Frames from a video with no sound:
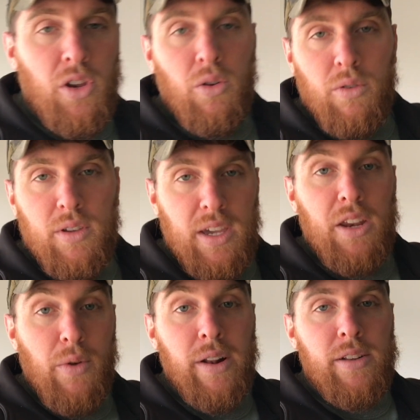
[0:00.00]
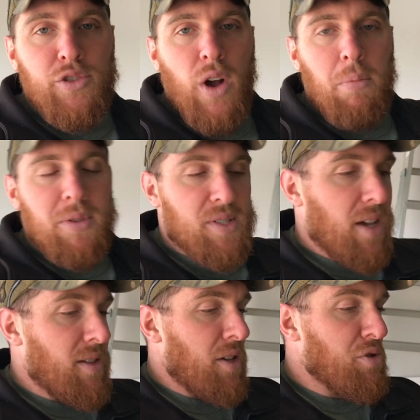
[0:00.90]
you know, get it ready to drop
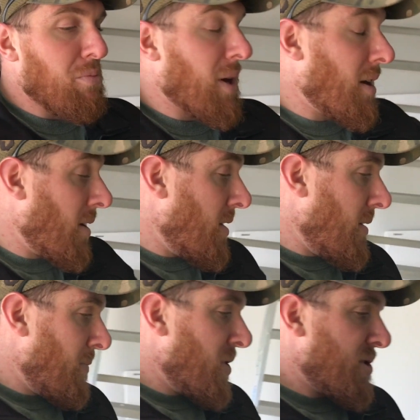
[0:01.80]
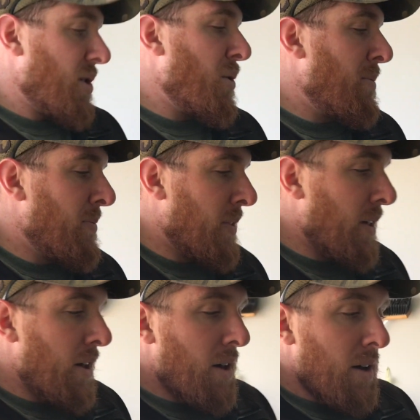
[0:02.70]
inside the engine bay. So
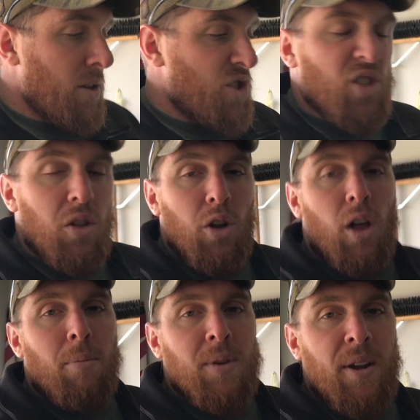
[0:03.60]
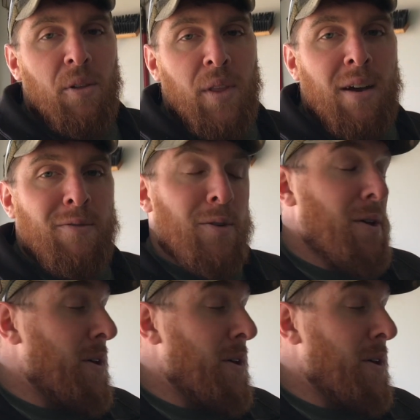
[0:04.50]
just a little update on that for